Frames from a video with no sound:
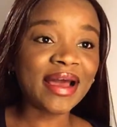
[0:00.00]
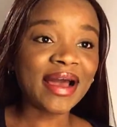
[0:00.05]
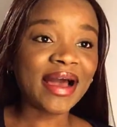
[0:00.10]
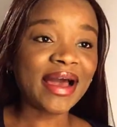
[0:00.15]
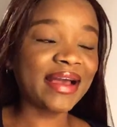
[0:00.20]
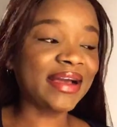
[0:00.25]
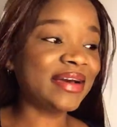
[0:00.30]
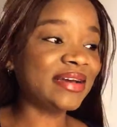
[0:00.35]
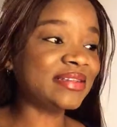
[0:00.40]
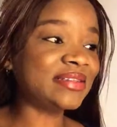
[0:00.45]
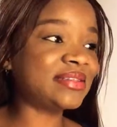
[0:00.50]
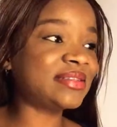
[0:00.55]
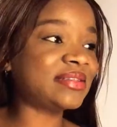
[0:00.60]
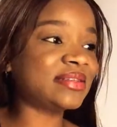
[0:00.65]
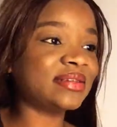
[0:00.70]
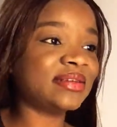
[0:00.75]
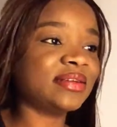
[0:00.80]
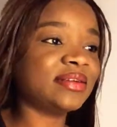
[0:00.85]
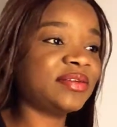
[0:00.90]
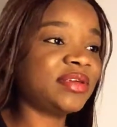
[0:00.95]
I can't.
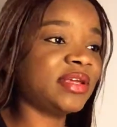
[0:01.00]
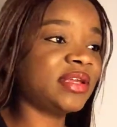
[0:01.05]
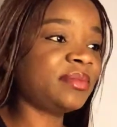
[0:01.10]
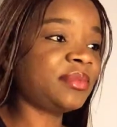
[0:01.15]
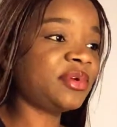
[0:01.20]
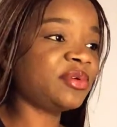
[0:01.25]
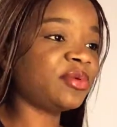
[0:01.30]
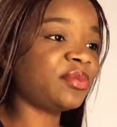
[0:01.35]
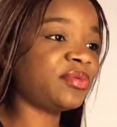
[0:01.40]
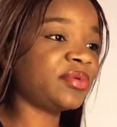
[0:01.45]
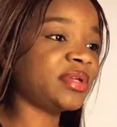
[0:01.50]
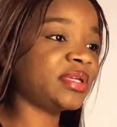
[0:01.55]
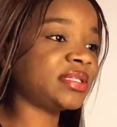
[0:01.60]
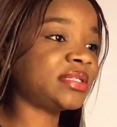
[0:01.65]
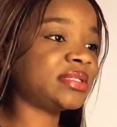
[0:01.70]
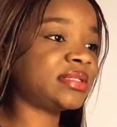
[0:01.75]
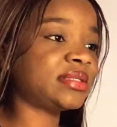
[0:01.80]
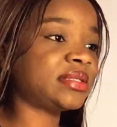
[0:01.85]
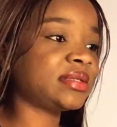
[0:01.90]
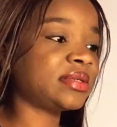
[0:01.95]
Okay, let me open
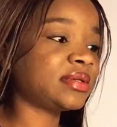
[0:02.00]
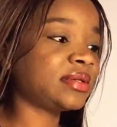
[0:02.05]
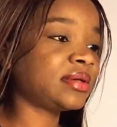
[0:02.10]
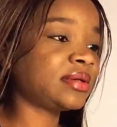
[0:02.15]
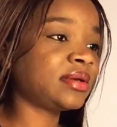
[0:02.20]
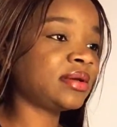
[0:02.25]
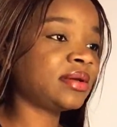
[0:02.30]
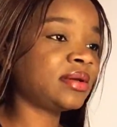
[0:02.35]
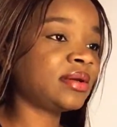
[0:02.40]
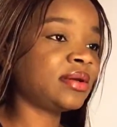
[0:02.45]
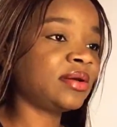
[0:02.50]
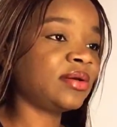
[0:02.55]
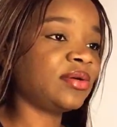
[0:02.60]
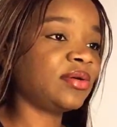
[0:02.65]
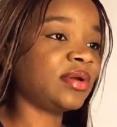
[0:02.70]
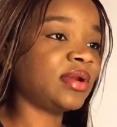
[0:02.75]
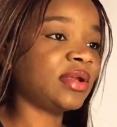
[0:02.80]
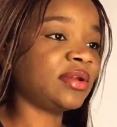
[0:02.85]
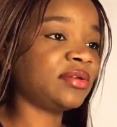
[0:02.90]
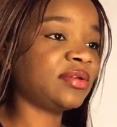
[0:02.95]
it
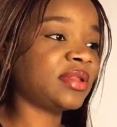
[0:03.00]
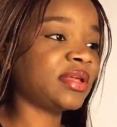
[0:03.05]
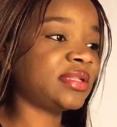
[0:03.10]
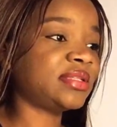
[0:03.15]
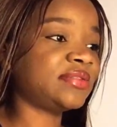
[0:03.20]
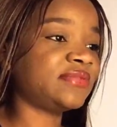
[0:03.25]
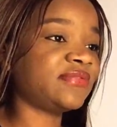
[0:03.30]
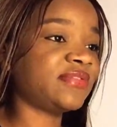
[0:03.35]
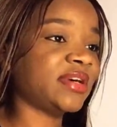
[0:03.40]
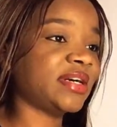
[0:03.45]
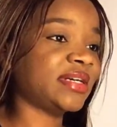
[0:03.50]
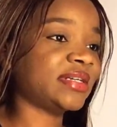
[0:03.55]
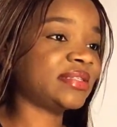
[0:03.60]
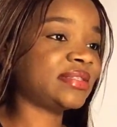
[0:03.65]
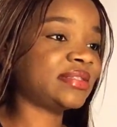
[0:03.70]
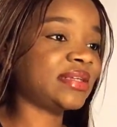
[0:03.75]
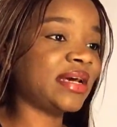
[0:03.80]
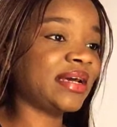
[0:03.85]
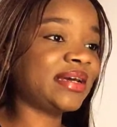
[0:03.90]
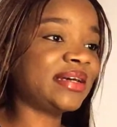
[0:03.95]
on another
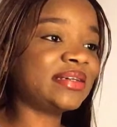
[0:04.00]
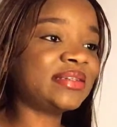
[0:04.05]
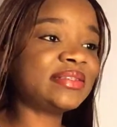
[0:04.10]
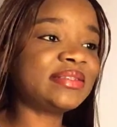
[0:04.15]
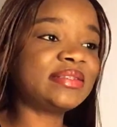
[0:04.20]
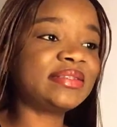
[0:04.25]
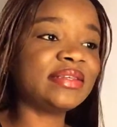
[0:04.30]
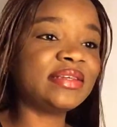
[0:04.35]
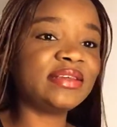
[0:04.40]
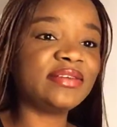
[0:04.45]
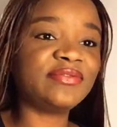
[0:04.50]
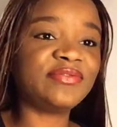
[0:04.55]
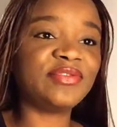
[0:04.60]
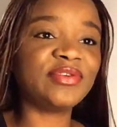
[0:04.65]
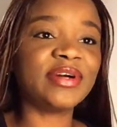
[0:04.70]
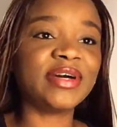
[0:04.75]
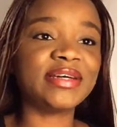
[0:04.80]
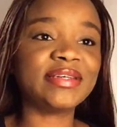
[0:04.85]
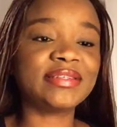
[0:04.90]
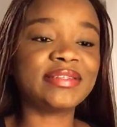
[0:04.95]
device. I can't see if you
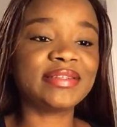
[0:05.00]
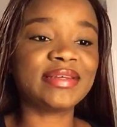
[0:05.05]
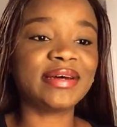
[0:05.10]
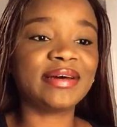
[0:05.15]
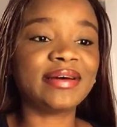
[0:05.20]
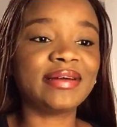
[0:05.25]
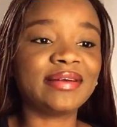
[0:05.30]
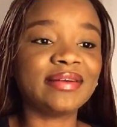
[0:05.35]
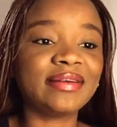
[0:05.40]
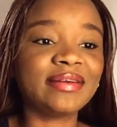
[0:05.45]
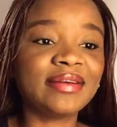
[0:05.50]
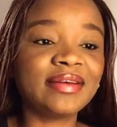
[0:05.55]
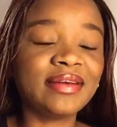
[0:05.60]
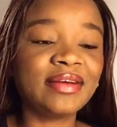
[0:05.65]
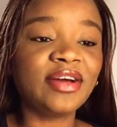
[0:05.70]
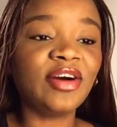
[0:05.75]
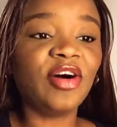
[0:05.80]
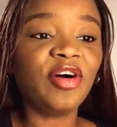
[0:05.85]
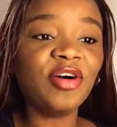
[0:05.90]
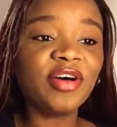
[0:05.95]
guys can.
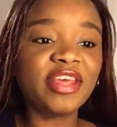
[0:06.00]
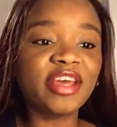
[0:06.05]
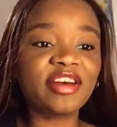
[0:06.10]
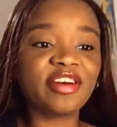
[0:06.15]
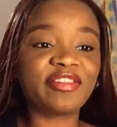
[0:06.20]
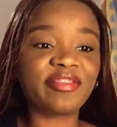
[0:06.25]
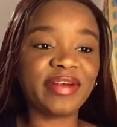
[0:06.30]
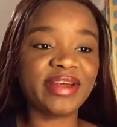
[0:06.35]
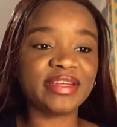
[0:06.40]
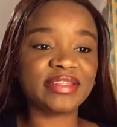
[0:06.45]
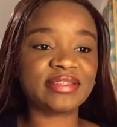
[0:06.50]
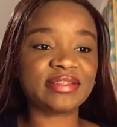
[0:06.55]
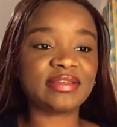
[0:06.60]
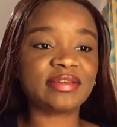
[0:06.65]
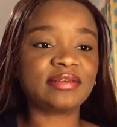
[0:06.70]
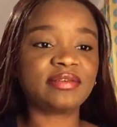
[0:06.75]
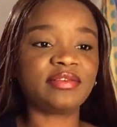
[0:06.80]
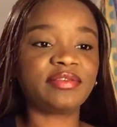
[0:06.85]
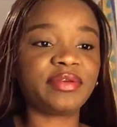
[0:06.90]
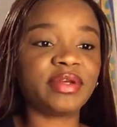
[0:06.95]
Okay, great.
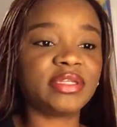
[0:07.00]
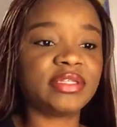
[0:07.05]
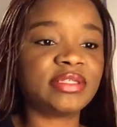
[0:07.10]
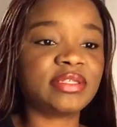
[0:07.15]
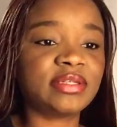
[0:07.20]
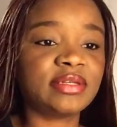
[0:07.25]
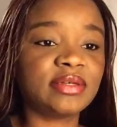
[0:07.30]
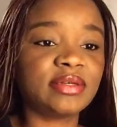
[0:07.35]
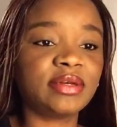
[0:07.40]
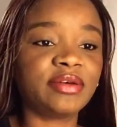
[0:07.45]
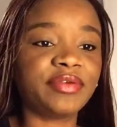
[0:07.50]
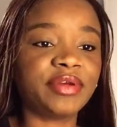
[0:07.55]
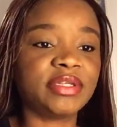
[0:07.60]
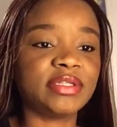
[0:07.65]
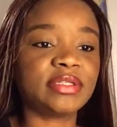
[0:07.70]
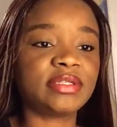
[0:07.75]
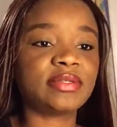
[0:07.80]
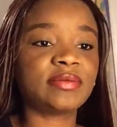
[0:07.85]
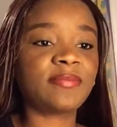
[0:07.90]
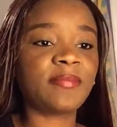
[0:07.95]

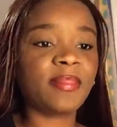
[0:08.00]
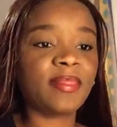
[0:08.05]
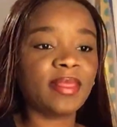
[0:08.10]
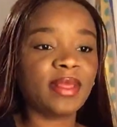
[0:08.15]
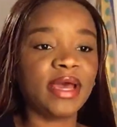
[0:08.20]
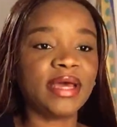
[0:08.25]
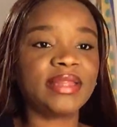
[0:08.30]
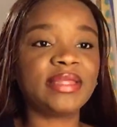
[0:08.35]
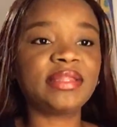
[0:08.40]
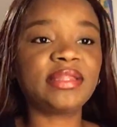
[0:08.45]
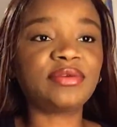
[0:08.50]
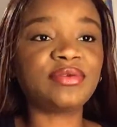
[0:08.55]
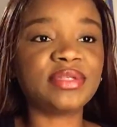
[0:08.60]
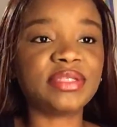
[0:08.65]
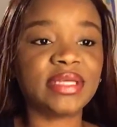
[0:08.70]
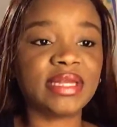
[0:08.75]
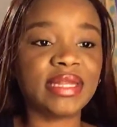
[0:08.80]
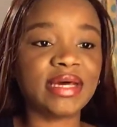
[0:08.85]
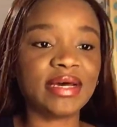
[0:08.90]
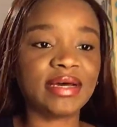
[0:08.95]
I think there
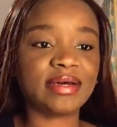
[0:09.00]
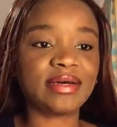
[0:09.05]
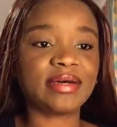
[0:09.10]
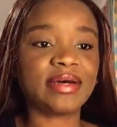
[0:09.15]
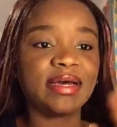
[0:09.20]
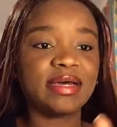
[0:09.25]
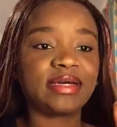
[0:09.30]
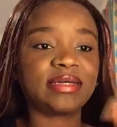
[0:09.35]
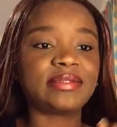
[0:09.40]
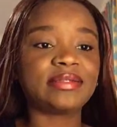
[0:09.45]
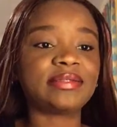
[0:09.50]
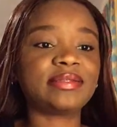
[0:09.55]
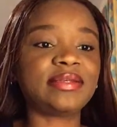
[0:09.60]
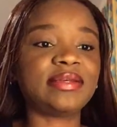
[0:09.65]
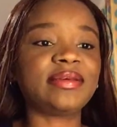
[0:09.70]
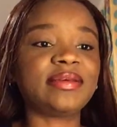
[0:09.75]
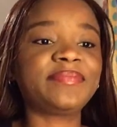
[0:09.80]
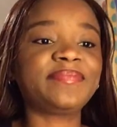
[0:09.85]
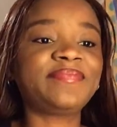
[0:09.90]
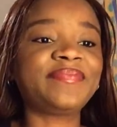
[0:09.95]
was a lag. I can
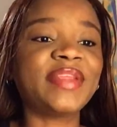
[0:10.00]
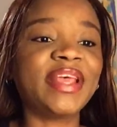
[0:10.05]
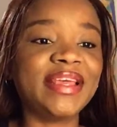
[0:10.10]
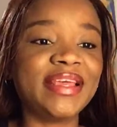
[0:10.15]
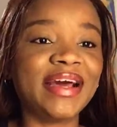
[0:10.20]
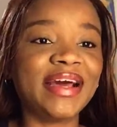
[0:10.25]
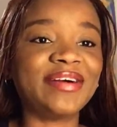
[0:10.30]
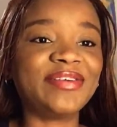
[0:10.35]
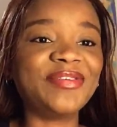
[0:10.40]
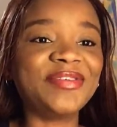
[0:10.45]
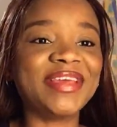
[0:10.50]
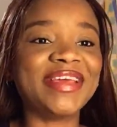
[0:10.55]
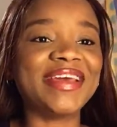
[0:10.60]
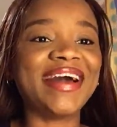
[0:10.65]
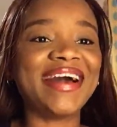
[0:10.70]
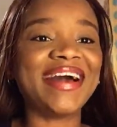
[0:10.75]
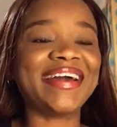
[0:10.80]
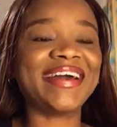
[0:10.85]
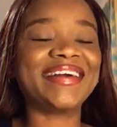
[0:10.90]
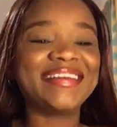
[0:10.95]
see. Yeah, okay,
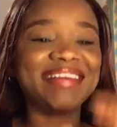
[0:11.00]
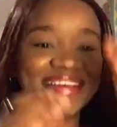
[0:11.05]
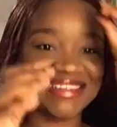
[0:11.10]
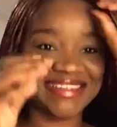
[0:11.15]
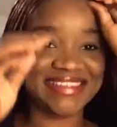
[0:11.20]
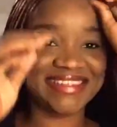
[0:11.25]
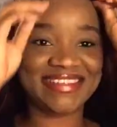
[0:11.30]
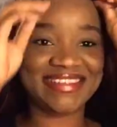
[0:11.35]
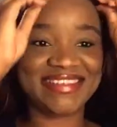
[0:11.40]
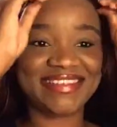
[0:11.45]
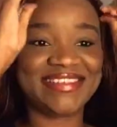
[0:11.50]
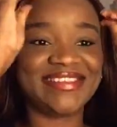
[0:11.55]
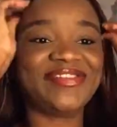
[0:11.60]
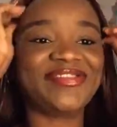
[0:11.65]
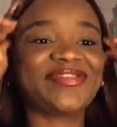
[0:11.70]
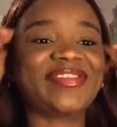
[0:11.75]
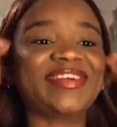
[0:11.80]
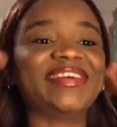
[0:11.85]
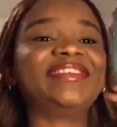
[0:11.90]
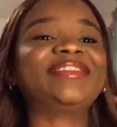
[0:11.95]
hi. Yes,
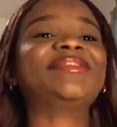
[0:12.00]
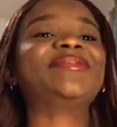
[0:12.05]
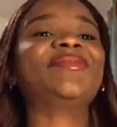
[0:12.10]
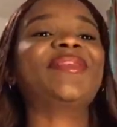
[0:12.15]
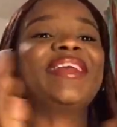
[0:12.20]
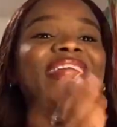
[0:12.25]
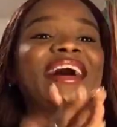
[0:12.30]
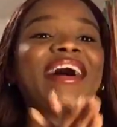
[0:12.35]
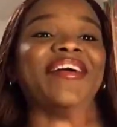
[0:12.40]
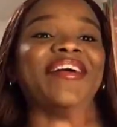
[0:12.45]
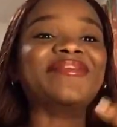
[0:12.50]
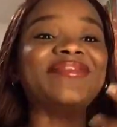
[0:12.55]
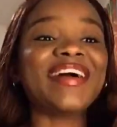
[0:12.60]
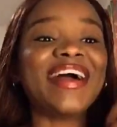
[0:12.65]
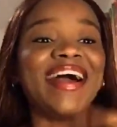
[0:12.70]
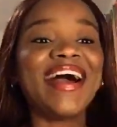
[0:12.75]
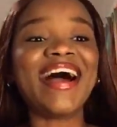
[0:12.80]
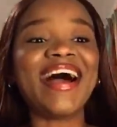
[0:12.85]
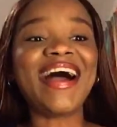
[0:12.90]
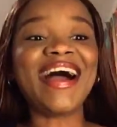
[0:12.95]
great. We're live.
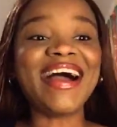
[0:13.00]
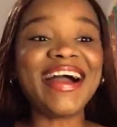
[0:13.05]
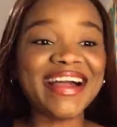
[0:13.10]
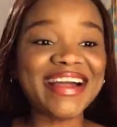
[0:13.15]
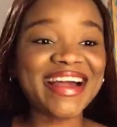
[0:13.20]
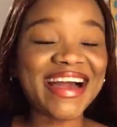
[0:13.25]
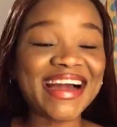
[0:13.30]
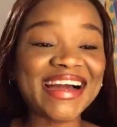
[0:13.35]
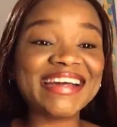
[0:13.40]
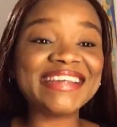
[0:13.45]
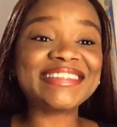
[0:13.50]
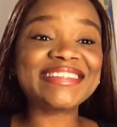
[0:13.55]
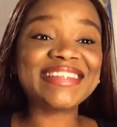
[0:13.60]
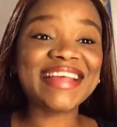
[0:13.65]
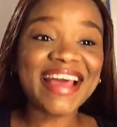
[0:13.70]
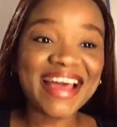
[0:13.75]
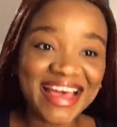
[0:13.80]
Hi, guys.